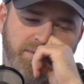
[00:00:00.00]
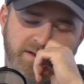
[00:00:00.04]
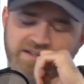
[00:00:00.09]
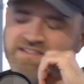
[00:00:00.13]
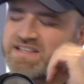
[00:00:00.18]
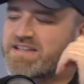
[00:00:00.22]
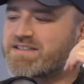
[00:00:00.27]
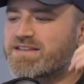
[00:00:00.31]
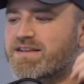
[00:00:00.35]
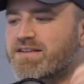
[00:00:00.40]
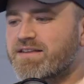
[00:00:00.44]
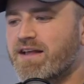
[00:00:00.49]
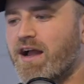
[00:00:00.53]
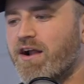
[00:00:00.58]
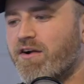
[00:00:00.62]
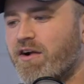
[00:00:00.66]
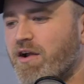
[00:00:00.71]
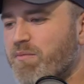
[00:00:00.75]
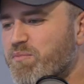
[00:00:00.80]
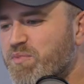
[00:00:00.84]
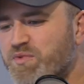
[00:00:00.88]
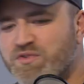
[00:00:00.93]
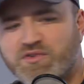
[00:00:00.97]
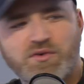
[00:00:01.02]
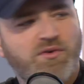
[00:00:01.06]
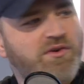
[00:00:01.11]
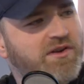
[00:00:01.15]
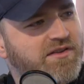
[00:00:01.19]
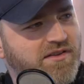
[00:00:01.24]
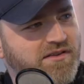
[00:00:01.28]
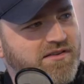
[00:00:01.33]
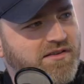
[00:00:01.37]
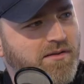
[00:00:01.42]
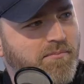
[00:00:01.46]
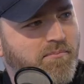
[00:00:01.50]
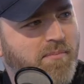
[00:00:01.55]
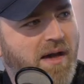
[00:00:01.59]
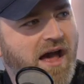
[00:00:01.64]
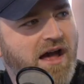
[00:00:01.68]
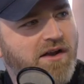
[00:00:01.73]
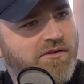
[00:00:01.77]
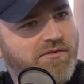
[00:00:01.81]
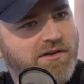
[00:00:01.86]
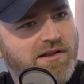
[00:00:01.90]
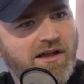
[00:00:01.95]
Is this entire episode, is this the
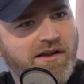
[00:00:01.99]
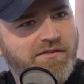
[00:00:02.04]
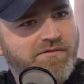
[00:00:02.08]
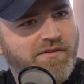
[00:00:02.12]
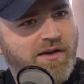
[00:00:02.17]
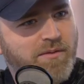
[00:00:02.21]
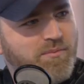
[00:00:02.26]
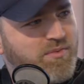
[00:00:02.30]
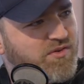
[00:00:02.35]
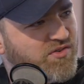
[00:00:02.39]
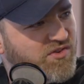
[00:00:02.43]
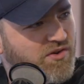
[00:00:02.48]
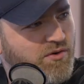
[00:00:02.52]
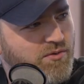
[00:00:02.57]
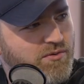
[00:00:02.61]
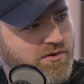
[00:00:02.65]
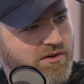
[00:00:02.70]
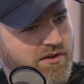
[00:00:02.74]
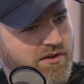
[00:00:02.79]
battery life episode